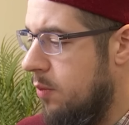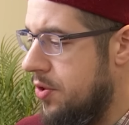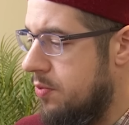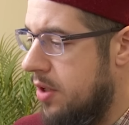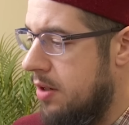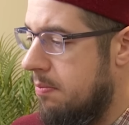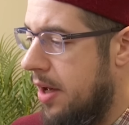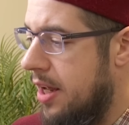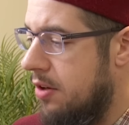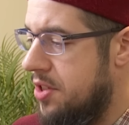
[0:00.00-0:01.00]
was written
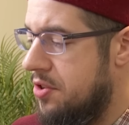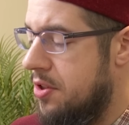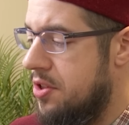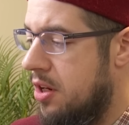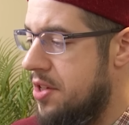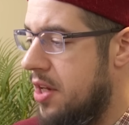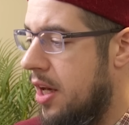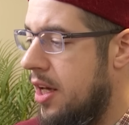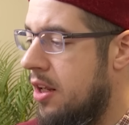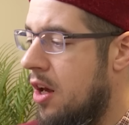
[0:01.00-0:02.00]
by Sister Sana
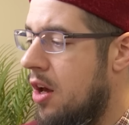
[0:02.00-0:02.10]
Saeed